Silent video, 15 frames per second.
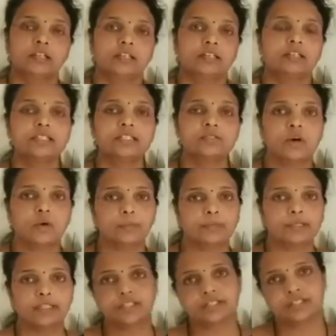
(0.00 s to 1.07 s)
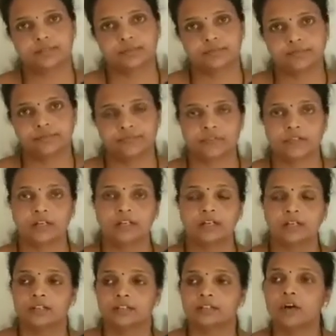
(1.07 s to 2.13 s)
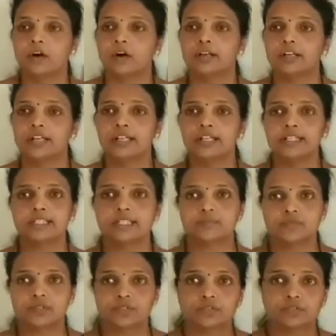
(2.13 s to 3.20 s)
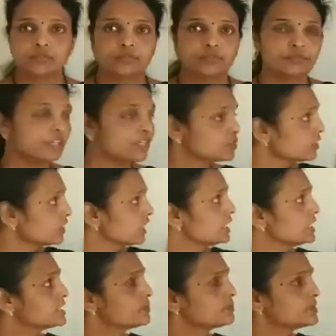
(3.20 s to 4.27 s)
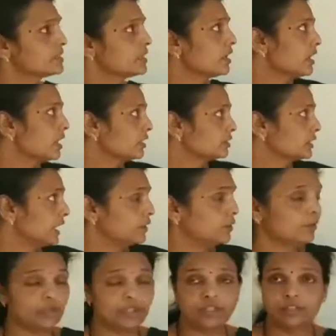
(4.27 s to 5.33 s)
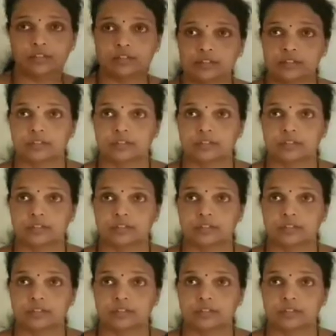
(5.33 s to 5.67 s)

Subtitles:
In this competition, the organisms, which organisms are then growing?